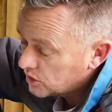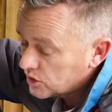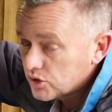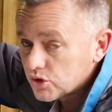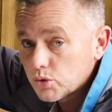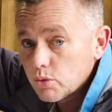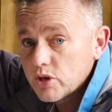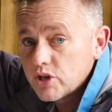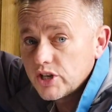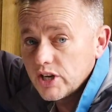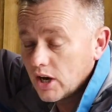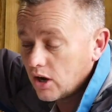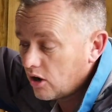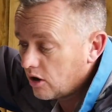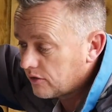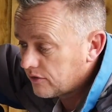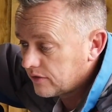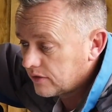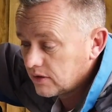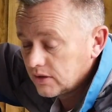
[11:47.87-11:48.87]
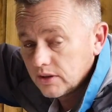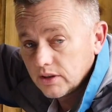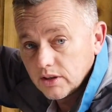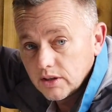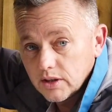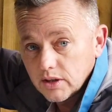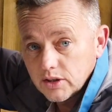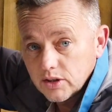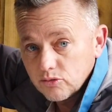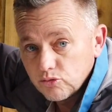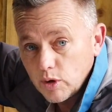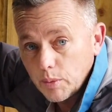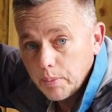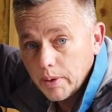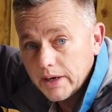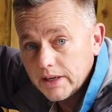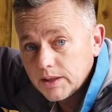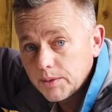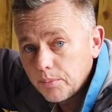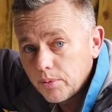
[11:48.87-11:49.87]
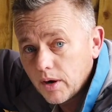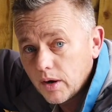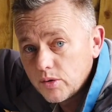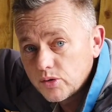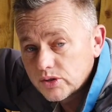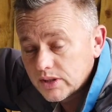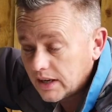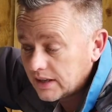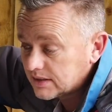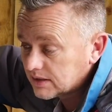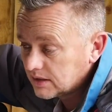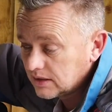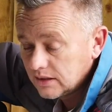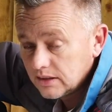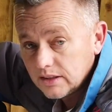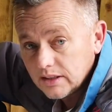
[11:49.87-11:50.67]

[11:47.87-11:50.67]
switch it off repeat the process